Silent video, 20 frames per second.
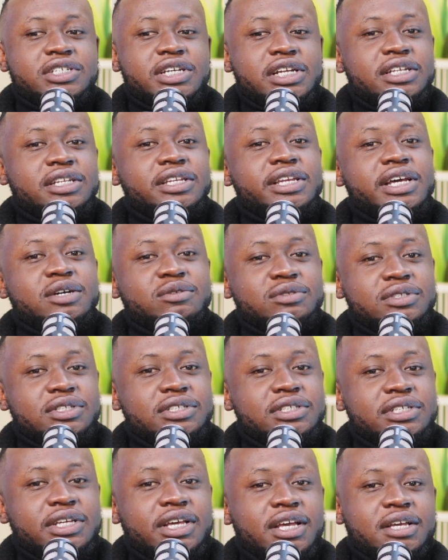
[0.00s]
shell it down to
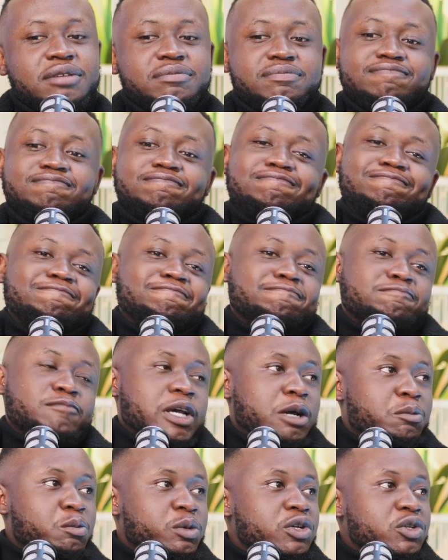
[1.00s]
say,
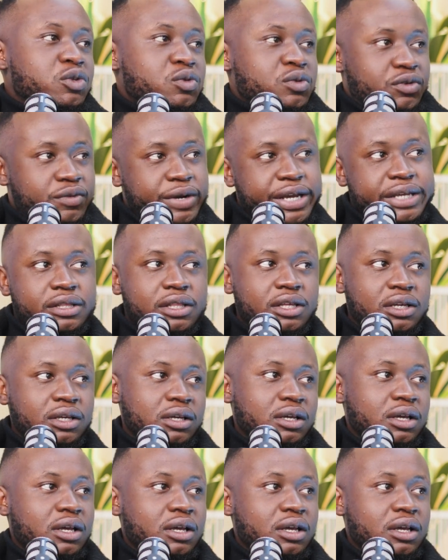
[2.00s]
I'm going to do the right thing?